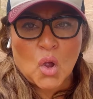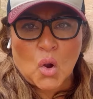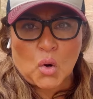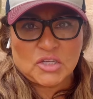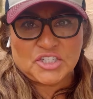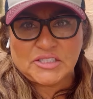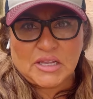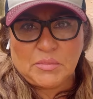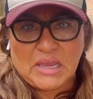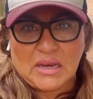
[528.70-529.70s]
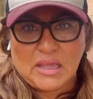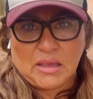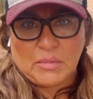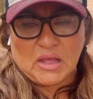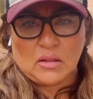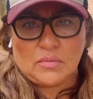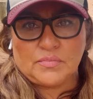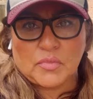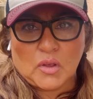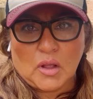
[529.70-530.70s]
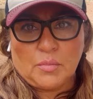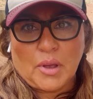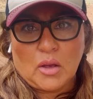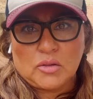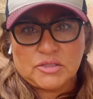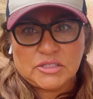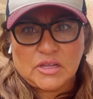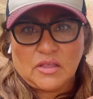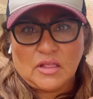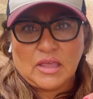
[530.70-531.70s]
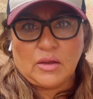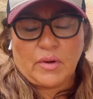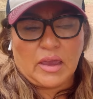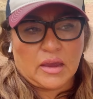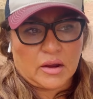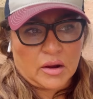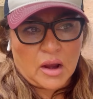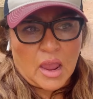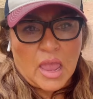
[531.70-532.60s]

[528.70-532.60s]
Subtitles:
or just send me an email. I'll post the link right here,